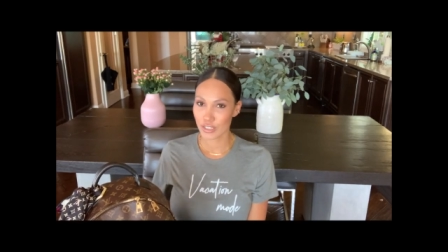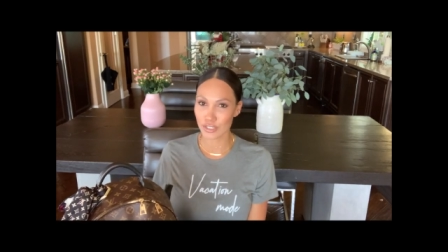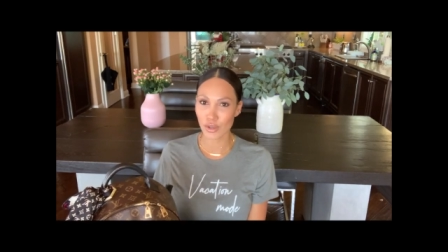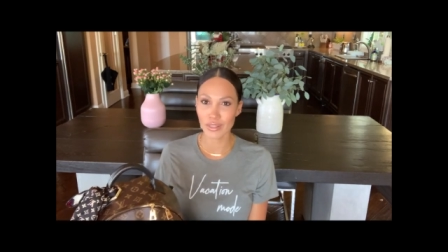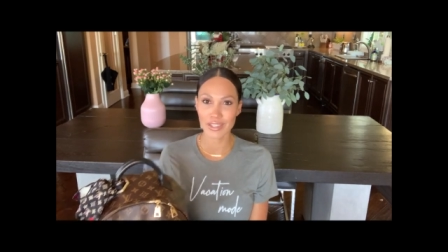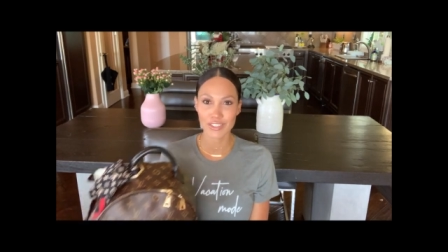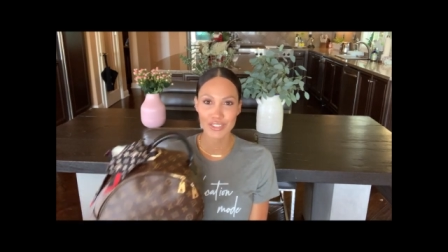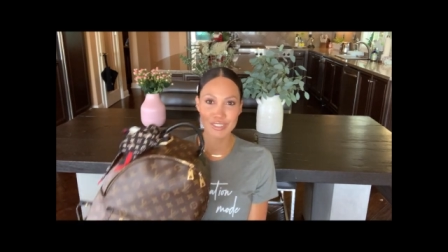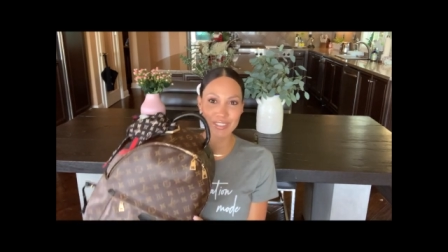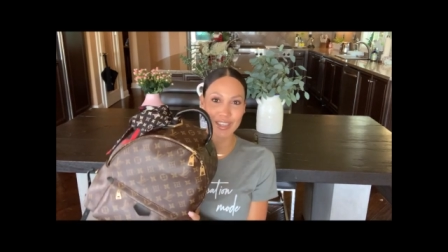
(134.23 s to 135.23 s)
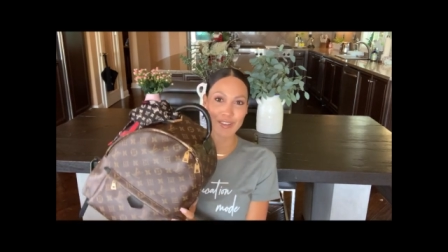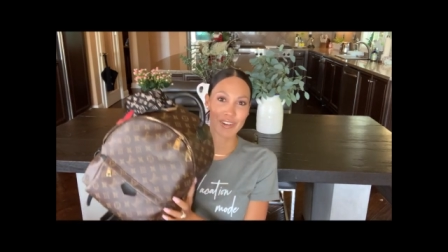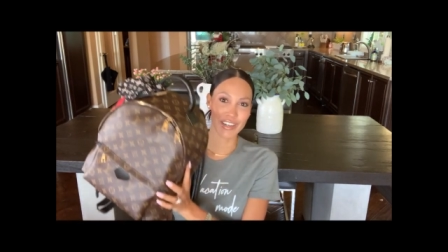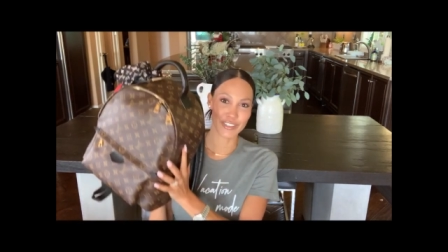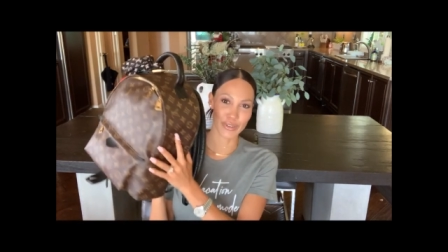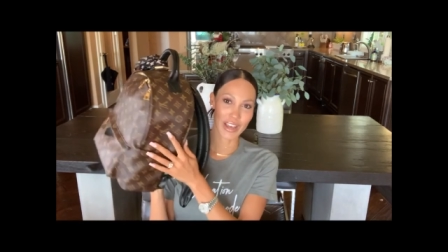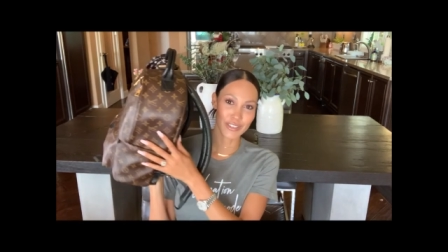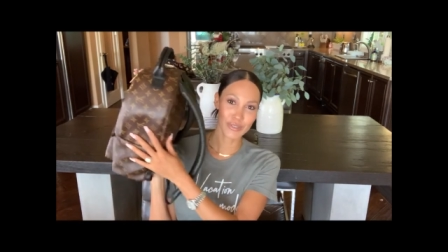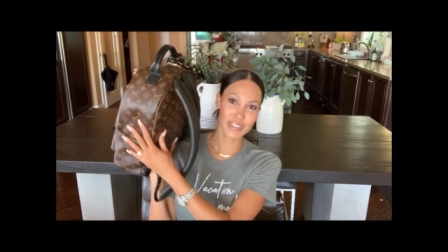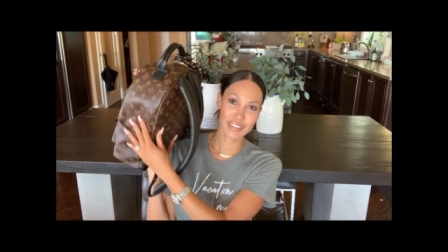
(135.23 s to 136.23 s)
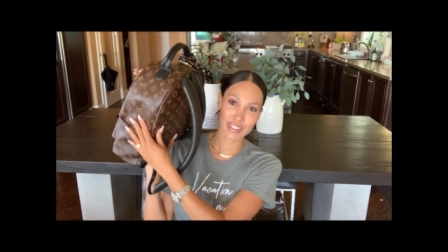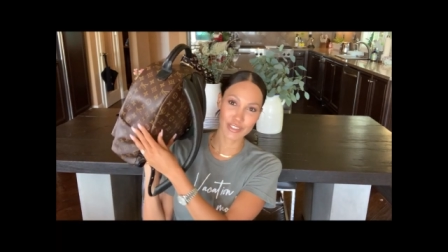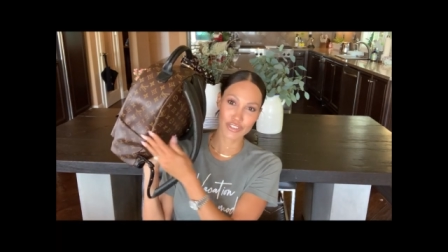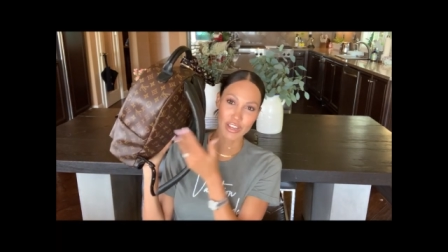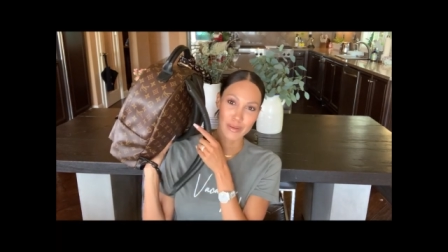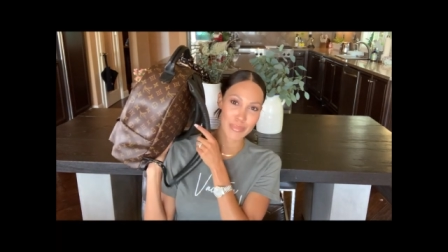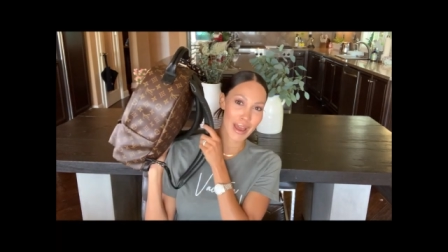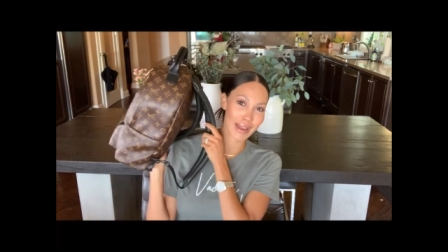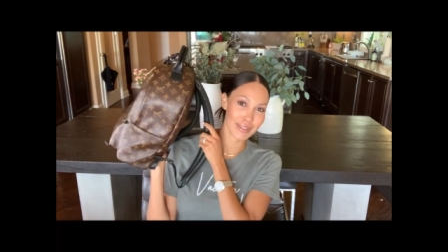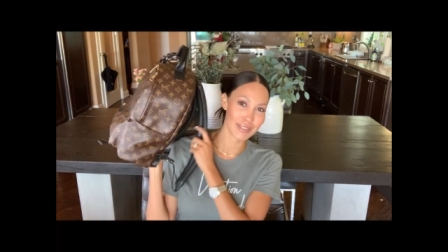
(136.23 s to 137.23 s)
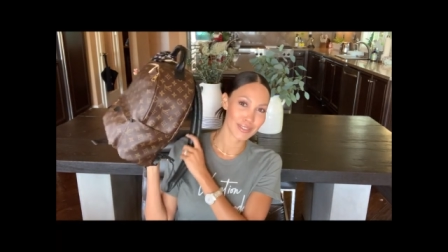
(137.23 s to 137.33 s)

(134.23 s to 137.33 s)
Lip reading: So let's just get right into it. As you can see, it's jam-packed.